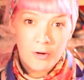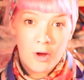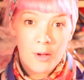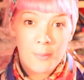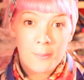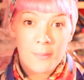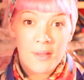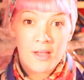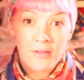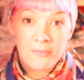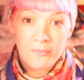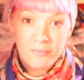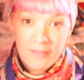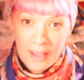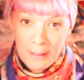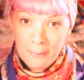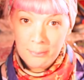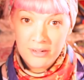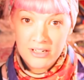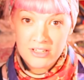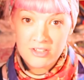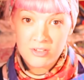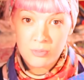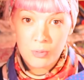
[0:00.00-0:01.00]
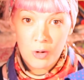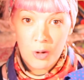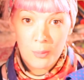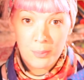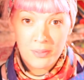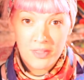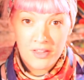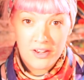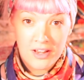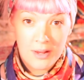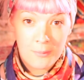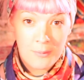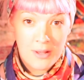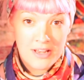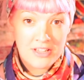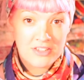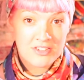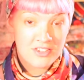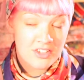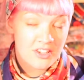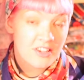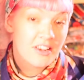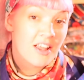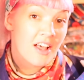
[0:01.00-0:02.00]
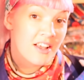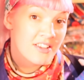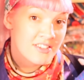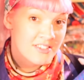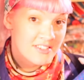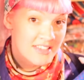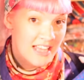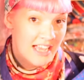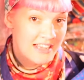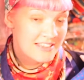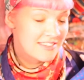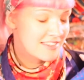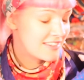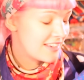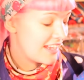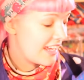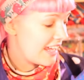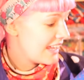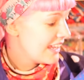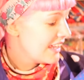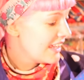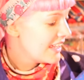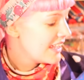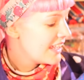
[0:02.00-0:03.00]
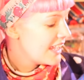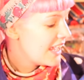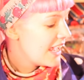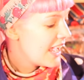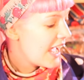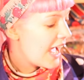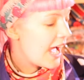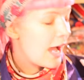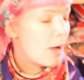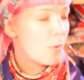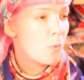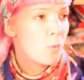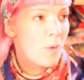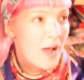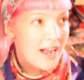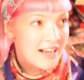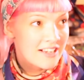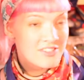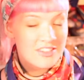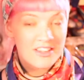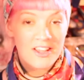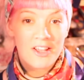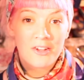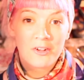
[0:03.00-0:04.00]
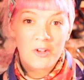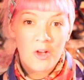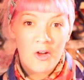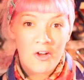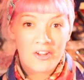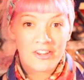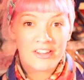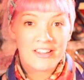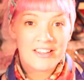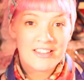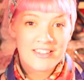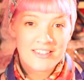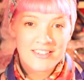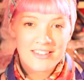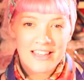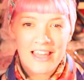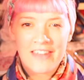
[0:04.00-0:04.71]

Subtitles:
from a fabric swap that I went to last Saturday at Waxy O'Connor's.